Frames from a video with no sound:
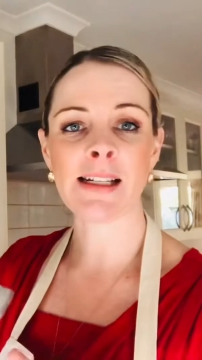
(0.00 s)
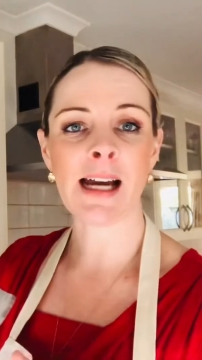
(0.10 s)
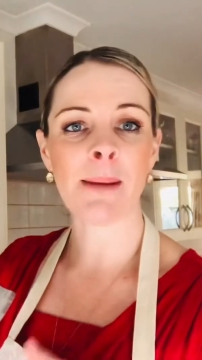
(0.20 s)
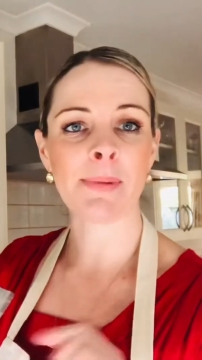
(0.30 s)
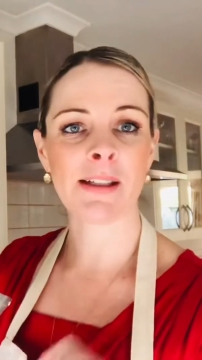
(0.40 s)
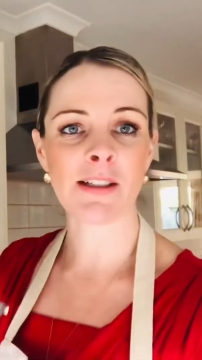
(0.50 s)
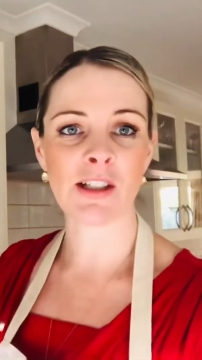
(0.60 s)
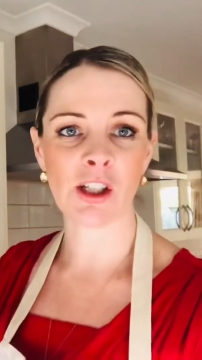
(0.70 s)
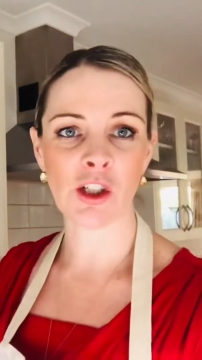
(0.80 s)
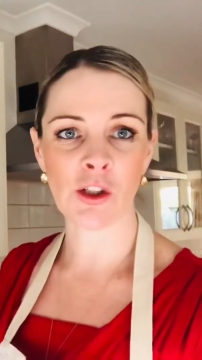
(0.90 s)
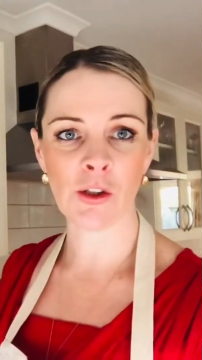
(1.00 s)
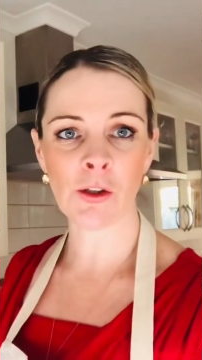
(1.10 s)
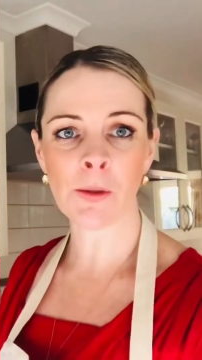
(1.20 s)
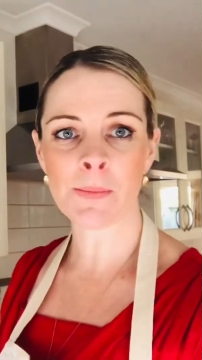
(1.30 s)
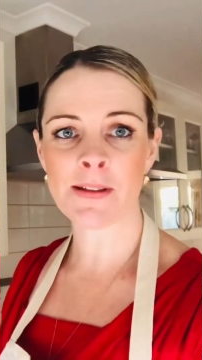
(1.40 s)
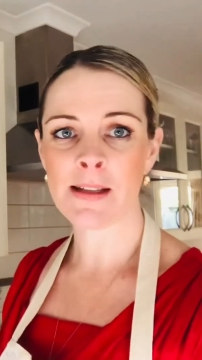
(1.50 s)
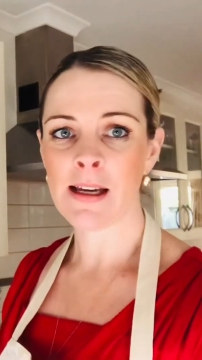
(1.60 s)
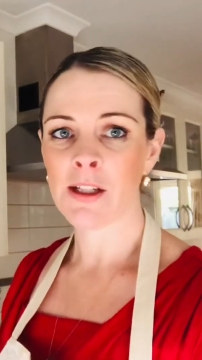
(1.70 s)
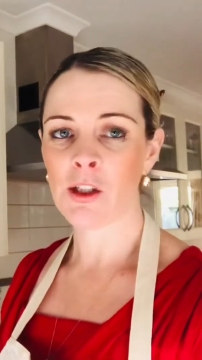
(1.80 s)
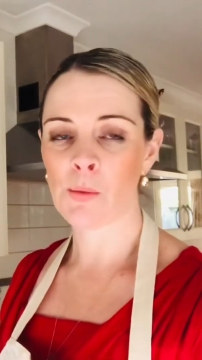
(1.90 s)
up into cubes.
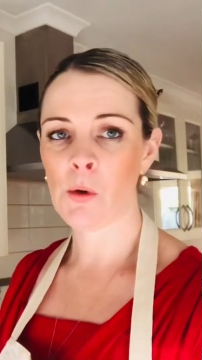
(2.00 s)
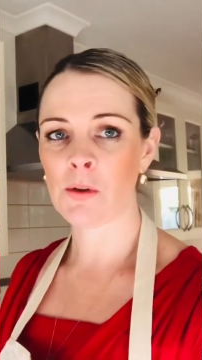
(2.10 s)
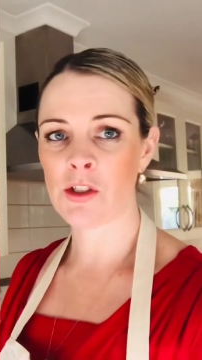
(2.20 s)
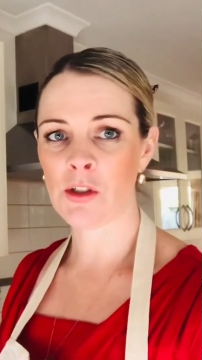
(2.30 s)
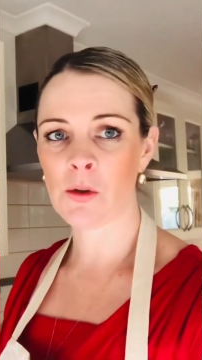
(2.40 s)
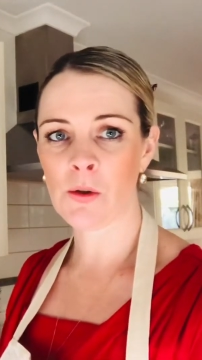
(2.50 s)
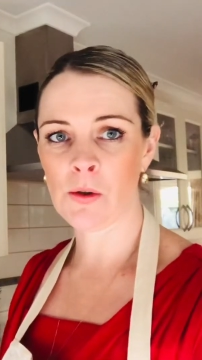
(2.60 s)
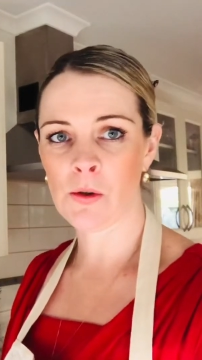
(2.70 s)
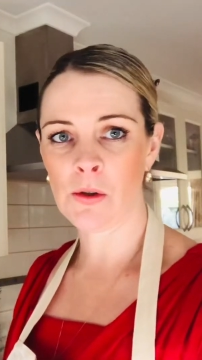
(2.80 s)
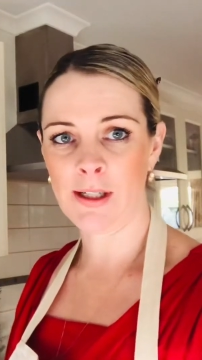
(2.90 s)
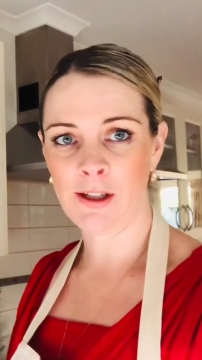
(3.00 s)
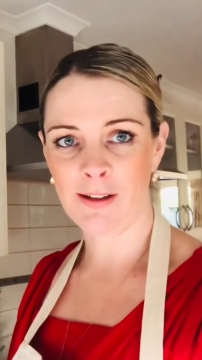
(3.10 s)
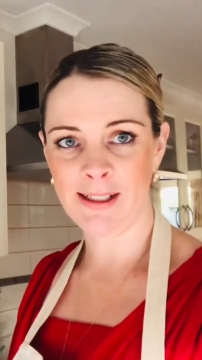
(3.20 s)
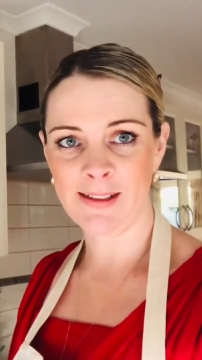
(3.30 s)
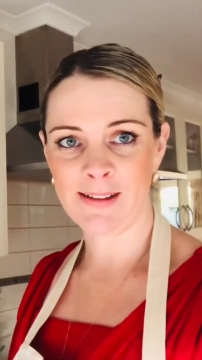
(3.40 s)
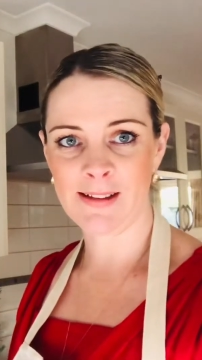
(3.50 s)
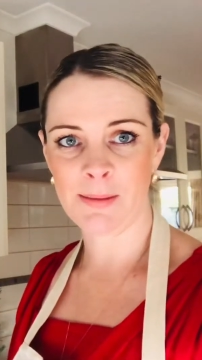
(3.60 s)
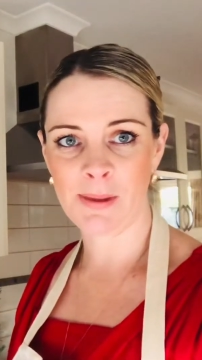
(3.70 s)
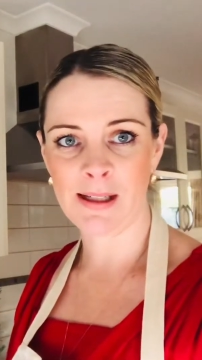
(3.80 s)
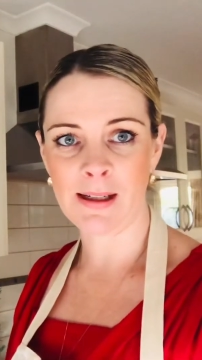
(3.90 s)
You want your ingredients to
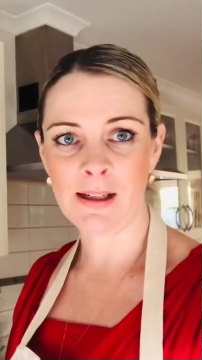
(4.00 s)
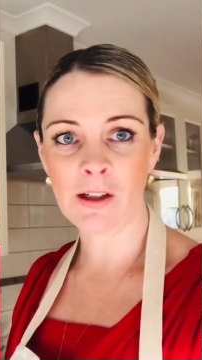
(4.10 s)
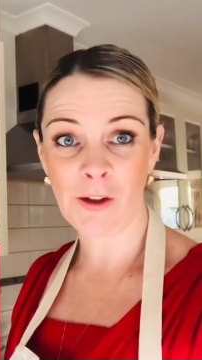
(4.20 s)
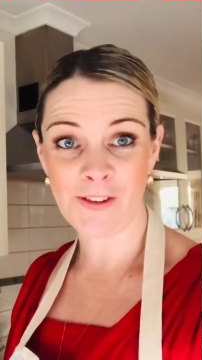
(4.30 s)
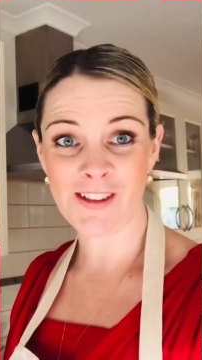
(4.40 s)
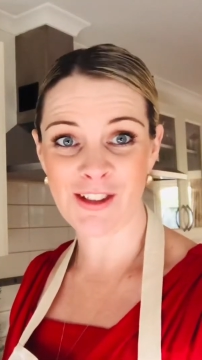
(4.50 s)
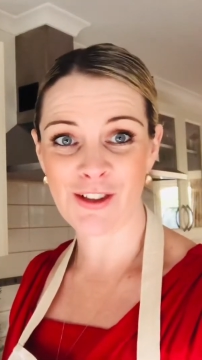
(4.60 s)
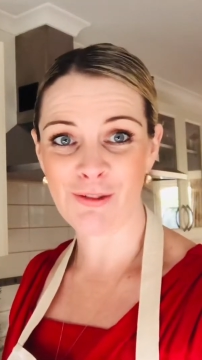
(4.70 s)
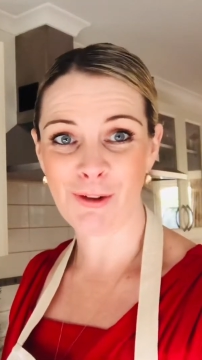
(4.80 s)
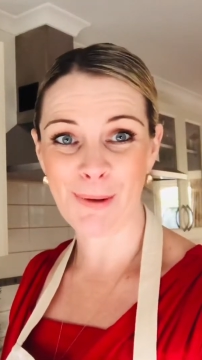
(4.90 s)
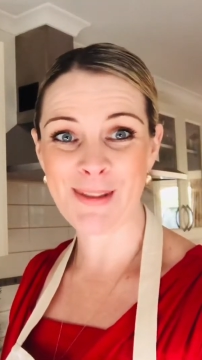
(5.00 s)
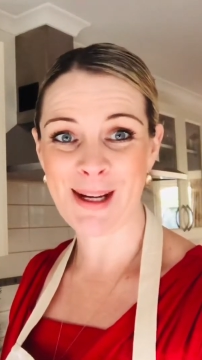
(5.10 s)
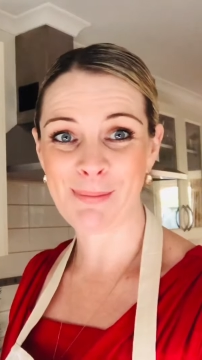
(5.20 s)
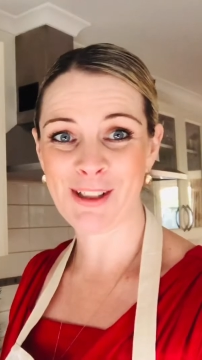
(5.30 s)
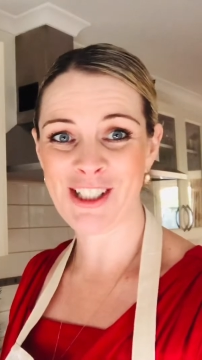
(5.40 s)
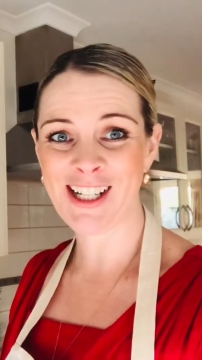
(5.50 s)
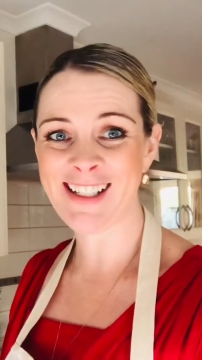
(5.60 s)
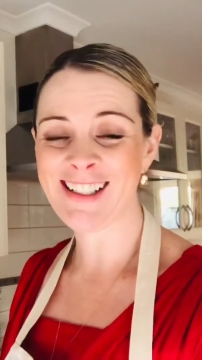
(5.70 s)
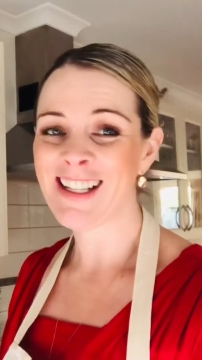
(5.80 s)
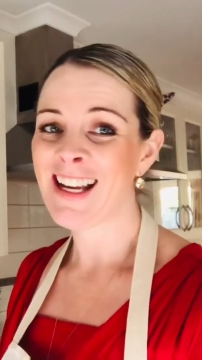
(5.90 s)
be closer to room temperature,
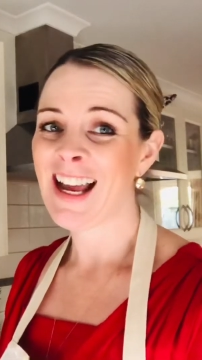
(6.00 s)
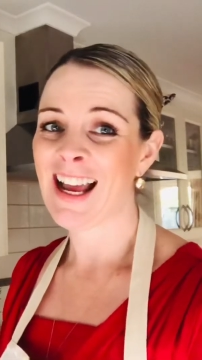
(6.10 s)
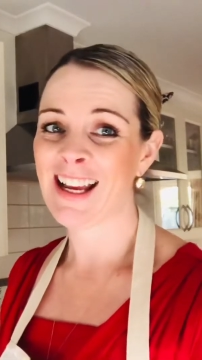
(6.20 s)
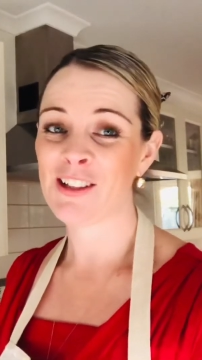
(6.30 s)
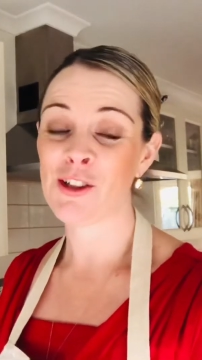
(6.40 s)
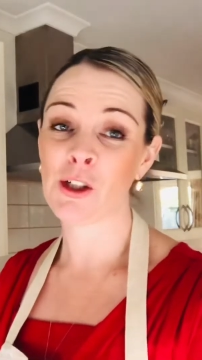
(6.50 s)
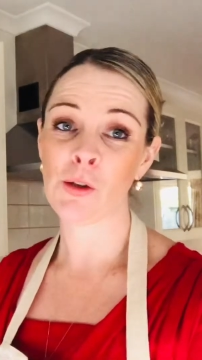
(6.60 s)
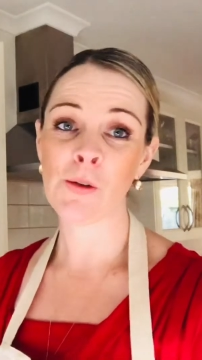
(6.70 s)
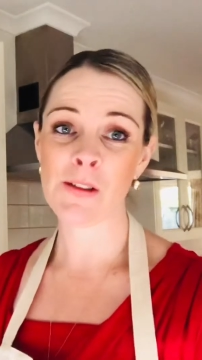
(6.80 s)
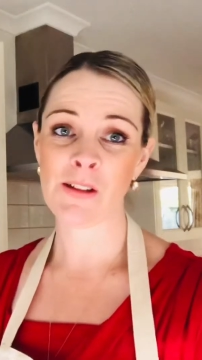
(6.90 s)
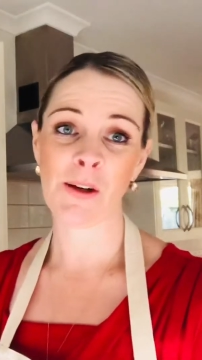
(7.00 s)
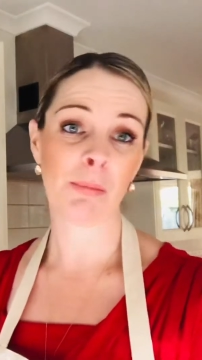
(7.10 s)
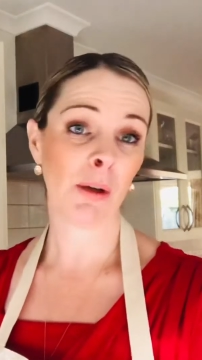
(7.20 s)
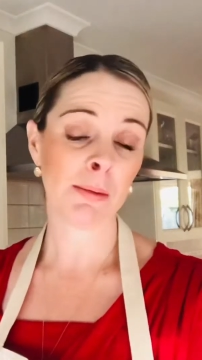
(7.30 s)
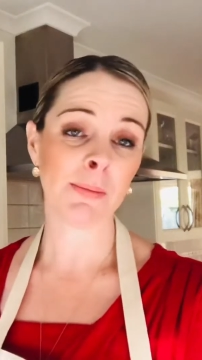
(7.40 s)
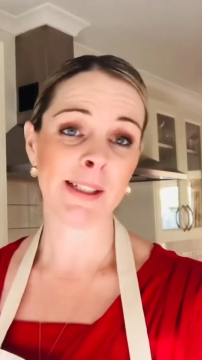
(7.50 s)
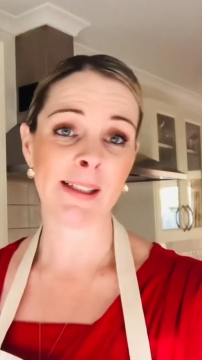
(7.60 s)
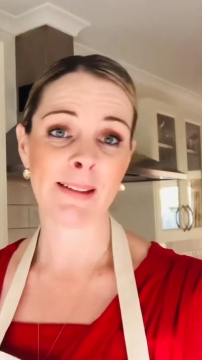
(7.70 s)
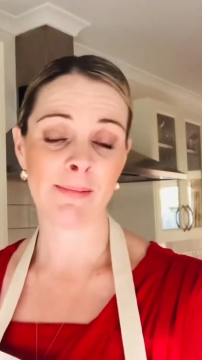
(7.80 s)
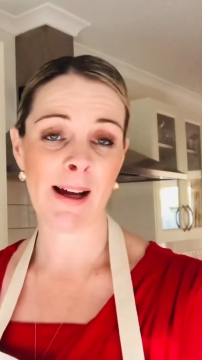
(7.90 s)
and you can also
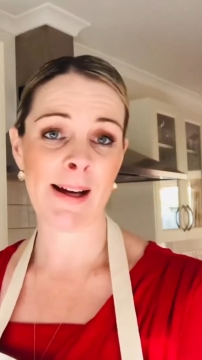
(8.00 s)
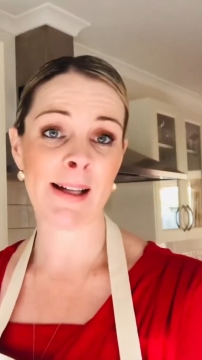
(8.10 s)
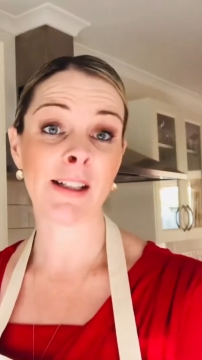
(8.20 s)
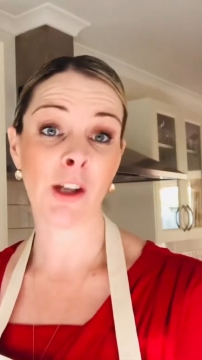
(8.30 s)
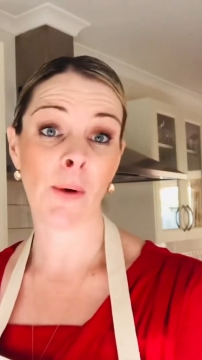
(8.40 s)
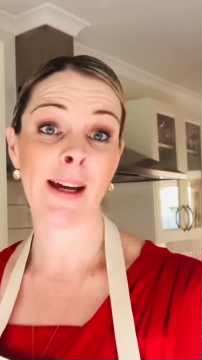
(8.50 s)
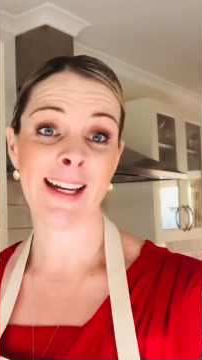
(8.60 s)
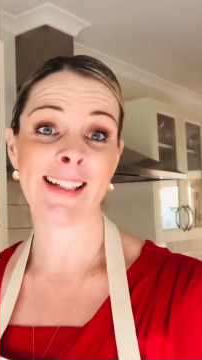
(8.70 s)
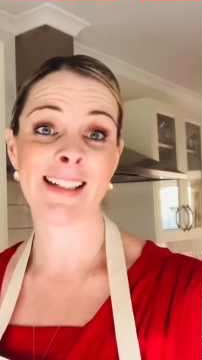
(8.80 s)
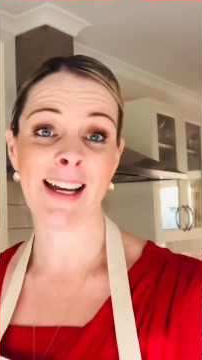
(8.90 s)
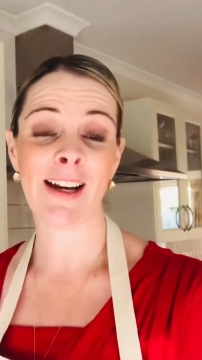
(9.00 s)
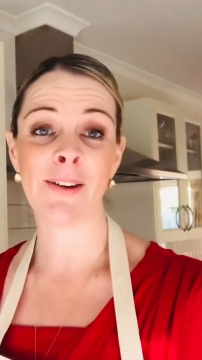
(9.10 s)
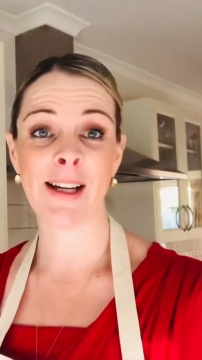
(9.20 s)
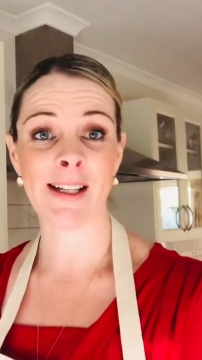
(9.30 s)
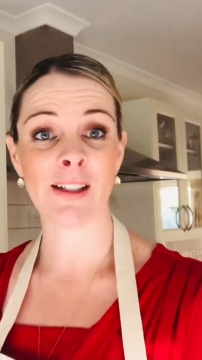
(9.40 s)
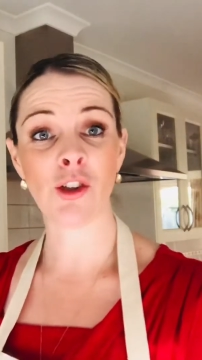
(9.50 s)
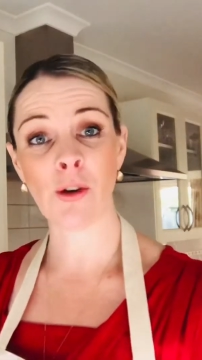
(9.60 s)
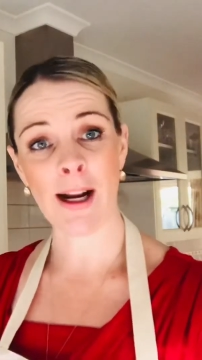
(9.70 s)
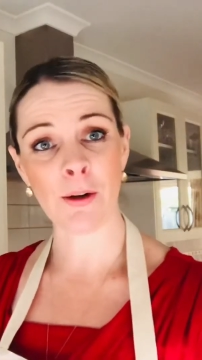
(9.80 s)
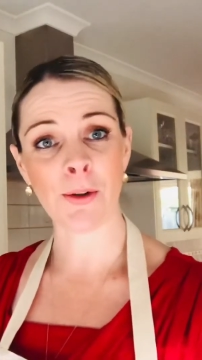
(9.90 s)
probably go ahead now and
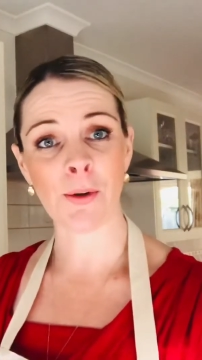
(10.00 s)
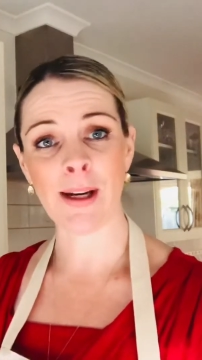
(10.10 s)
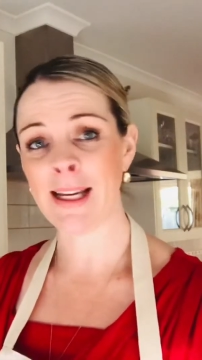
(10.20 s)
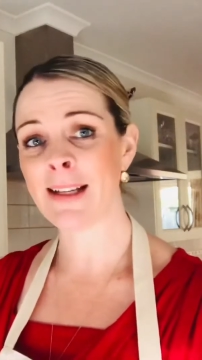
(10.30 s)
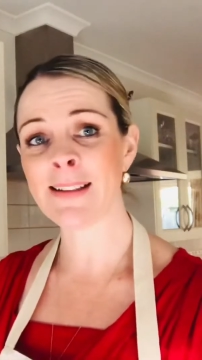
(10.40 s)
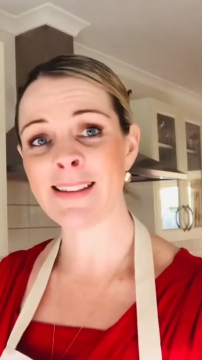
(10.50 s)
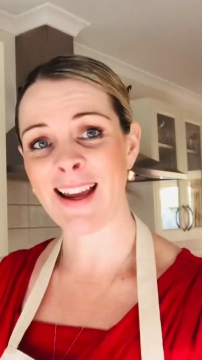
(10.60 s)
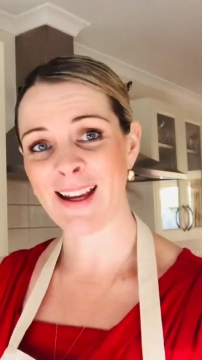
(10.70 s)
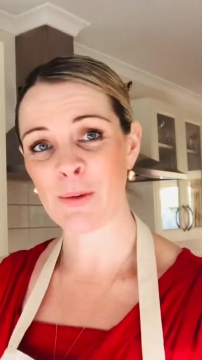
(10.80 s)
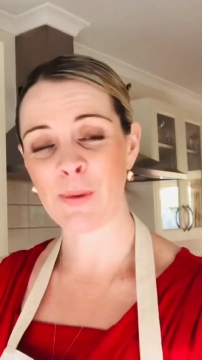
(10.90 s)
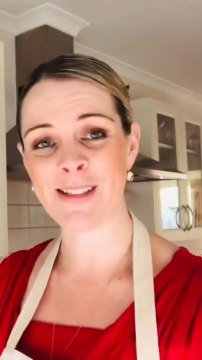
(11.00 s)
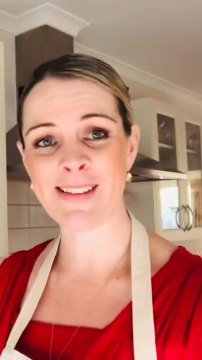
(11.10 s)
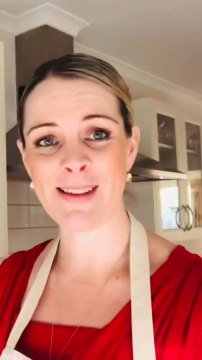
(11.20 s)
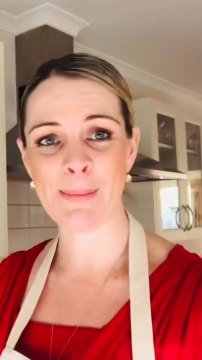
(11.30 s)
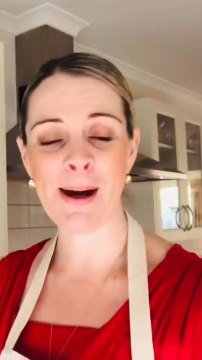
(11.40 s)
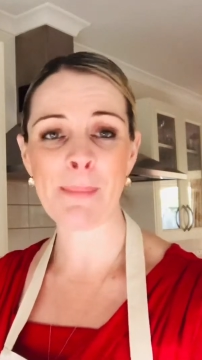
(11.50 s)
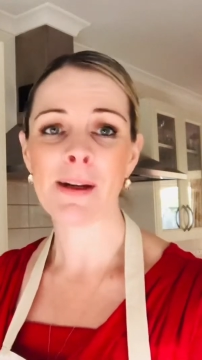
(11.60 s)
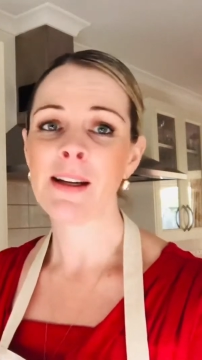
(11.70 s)
crack all your eggs and whisk them up,